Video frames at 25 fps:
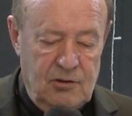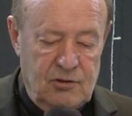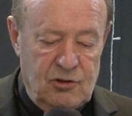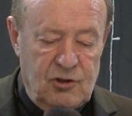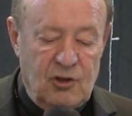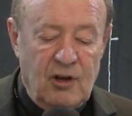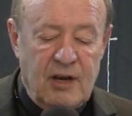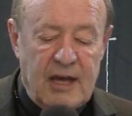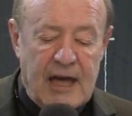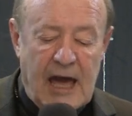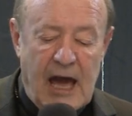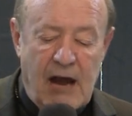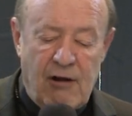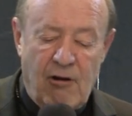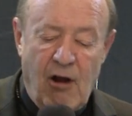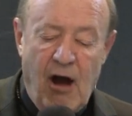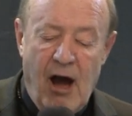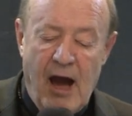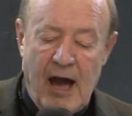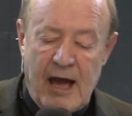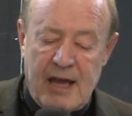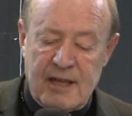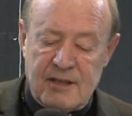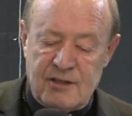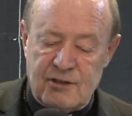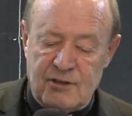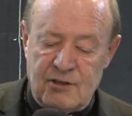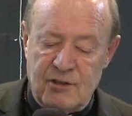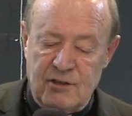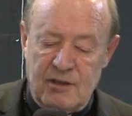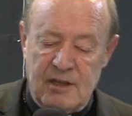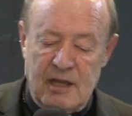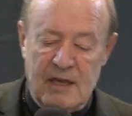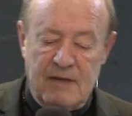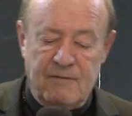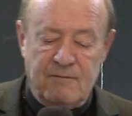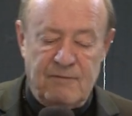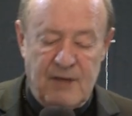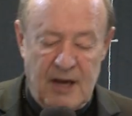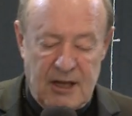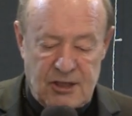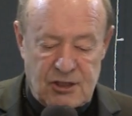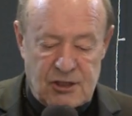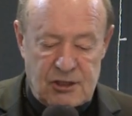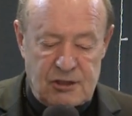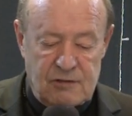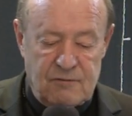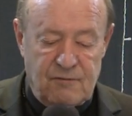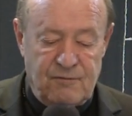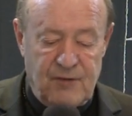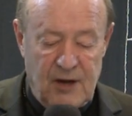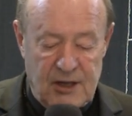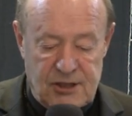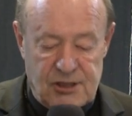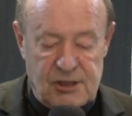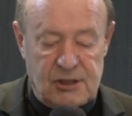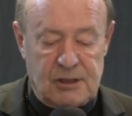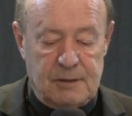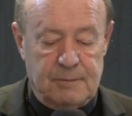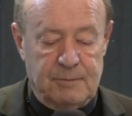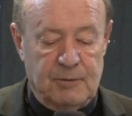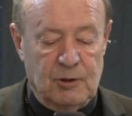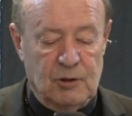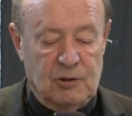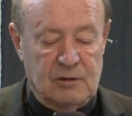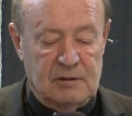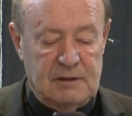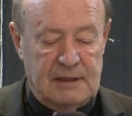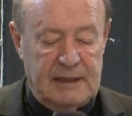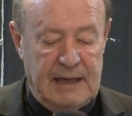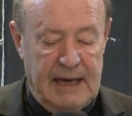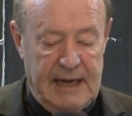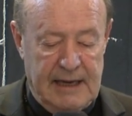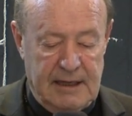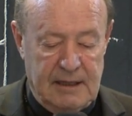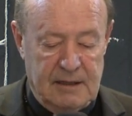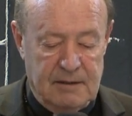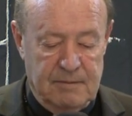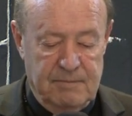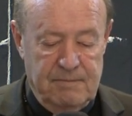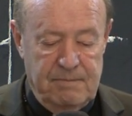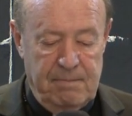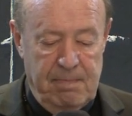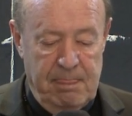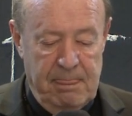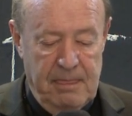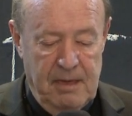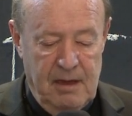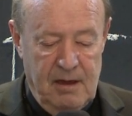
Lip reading: turning our eyes to the vegetable kingdom,